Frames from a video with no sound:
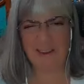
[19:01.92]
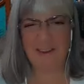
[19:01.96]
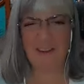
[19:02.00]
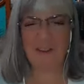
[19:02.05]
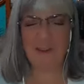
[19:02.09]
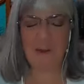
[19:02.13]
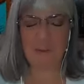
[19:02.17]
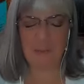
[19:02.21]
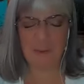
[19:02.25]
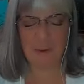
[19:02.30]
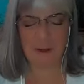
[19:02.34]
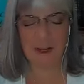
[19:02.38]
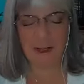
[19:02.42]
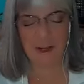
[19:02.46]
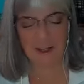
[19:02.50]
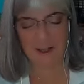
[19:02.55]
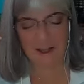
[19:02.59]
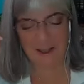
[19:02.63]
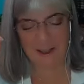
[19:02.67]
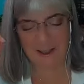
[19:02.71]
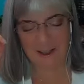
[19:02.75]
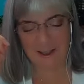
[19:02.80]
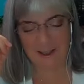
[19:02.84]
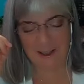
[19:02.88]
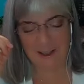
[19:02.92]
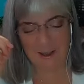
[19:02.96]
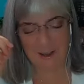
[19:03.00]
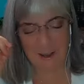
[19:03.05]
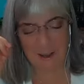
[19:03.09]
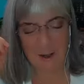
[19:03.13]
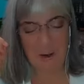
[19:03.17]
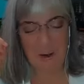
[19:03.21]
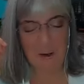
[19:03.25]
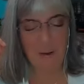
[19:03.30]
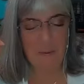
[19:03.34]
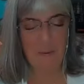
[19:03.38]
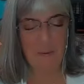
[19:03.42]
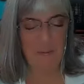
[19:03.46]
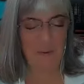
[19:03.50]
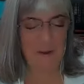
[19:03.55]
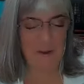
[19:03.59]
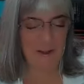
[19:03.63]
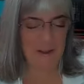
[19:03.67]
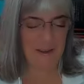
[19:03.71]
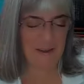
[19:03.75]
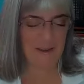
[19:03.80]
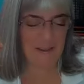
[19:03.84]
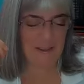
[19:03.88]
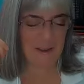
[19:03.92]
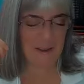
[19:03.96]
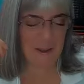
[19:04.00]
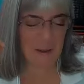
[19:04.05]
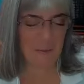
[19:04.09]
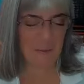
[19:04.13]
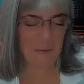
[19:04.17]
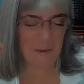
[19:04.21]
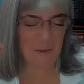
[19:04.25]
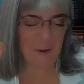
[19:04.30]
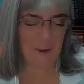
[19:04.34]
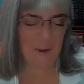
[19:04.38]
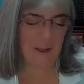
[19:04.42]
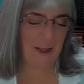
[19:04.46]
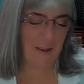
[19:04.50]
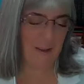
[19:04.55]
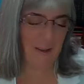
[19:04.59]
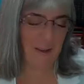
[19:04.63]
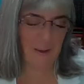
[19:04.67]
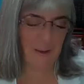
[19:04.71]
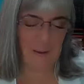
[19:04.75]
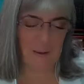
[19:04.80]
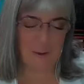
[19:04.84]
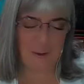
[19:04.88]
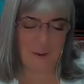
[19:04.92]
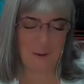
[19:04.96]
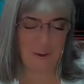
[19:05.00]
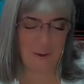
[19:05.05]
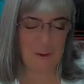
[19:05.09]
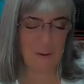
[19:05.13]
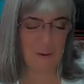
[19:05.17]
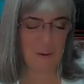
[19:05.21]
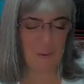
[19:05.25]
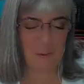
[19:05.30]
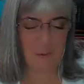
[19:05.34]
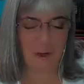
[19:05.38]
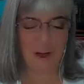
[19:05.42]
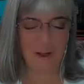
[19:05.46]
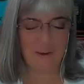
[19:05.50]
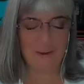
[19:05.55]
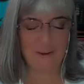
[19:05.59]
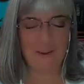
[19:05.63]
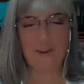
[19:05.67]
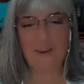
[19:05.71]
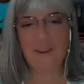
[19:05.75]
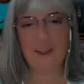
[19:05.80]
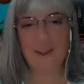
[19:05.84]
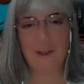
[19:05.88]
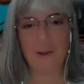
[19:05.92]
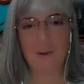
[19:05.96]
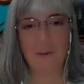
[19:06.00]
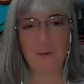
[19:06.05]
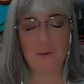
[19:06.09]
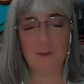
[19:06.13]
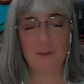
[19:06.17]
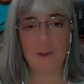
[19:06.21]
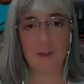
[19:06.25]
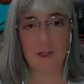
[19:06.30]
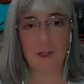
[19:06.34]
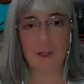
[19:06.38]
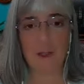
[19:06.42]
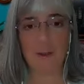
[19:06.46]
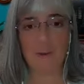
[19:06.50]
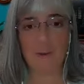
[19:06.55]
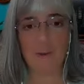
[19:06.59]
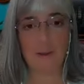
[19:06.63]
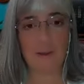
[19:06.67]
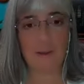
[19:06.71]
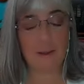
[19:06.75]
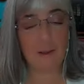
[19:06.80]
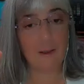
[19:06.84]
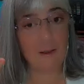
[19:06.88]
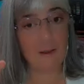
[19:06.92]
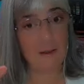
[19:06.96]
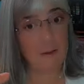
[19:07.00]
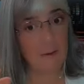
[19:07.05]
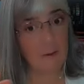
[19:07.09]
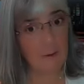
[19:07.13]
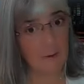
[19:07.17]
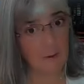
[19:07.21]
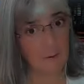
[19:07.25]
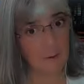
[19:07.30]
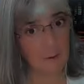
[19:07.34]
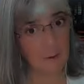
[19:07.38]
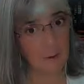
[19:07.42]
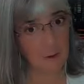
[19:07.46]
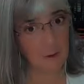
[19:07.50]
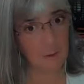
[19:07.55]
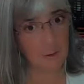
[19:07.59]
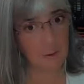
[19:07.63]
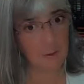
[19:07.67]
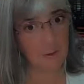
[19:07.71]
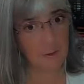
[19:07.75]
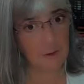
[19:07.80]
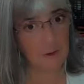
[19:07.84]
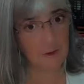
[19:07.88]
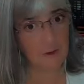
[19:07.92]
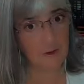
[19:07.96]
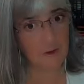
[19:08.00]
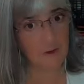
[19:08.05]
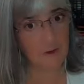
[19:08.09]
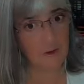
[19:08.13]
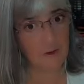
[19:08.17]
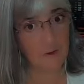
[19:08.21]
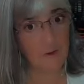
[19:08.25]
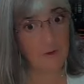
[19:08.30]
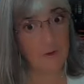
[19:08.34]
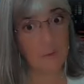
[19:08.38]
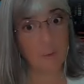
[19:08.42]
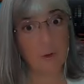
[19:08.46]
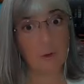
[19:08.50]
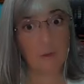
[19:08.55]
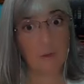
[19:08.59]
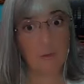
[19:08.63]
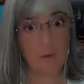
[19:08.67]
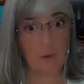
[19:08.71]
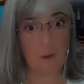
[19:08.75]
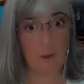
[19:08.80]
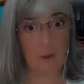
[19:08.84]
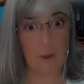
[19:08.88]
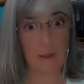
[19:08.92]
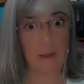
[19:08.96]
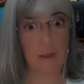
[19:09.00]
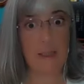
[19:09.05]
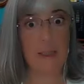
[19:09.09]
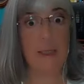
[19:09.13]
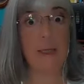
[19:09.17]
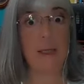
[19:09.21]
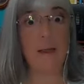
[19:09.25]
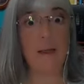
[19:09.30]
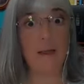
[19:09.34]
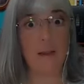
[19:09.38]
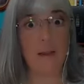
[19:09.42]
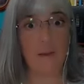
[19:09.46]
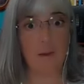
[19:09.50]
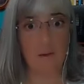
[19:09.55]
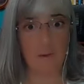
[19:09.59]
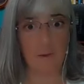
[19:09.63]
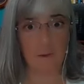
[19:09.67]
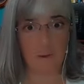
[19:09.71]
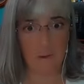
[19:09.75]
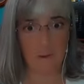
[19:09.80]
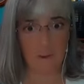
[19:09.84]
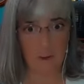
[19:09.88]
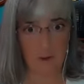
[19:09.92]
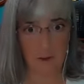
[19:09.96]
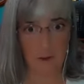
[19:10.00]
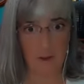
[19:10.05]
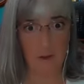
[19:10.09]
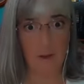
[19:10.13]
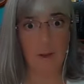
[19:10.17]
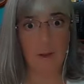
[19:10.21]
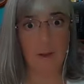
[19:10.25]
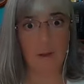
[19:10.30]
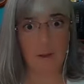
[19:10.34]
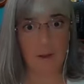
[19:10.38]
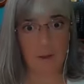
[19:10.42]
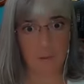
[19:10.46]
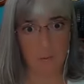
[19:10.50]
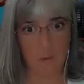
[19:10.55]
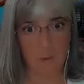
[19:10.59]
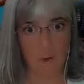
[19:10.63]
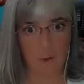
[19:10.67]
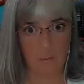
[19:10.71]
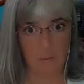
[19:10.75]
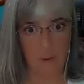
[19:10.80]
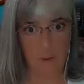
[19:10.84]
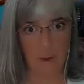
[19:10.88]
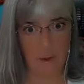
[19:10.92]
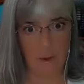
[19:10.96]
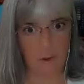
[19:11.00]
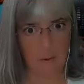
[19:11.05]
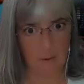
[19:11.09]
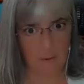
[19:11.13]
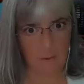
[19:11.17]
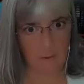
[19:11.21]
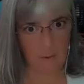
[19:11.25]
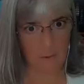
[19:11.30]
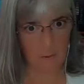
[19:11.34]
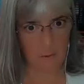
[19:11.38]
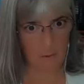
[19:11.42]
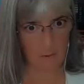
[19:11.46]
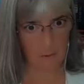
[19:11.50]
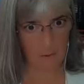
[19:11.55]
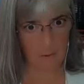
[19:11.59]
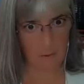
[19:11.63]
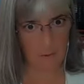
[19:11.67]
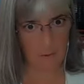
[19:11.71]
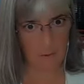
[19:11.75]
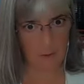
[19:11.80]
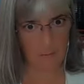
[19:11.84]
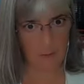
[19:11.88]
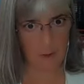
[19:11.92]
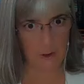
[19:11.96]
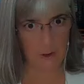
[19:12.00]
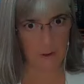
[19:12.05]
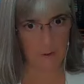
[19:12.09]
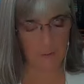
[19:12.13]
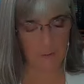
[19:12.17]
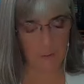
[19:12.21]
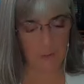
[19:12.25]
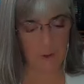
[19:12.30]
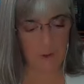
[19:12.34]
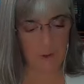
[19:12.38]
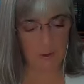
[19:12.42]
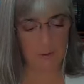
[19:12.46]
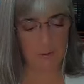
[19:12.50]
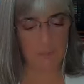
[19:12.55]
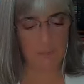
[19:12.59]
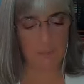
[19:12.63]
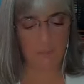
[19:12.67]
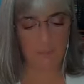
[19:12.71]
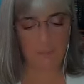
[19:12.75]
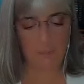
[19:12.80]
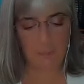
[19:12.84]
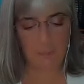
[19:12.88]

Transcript: I think, but so yeah, so aloof, proud, disdainful, and condescending. Again, this is the lower registers of somebody who really needs that water violet because they're going to a negative place.